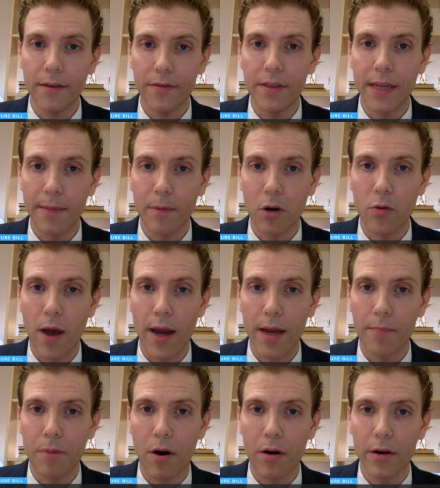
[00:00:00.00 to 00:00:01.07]
of the Democratic
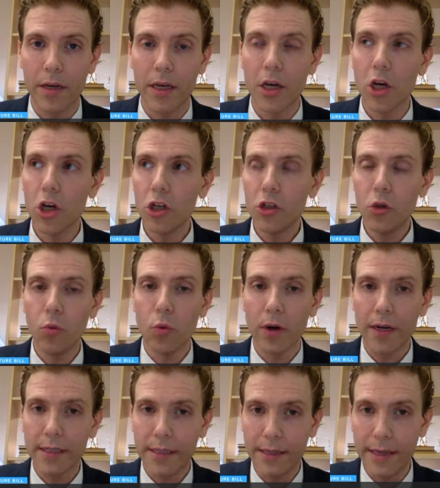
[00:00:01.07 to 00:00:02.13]
Party to
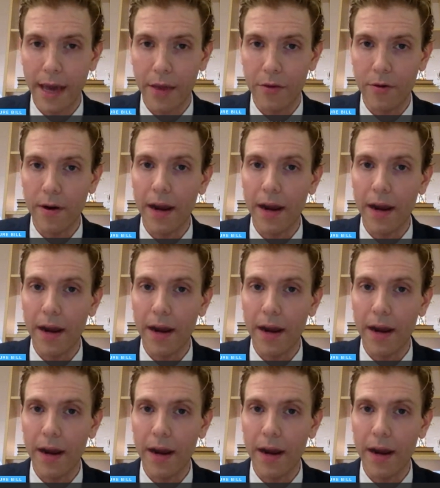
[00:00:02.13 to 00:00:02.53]
work together.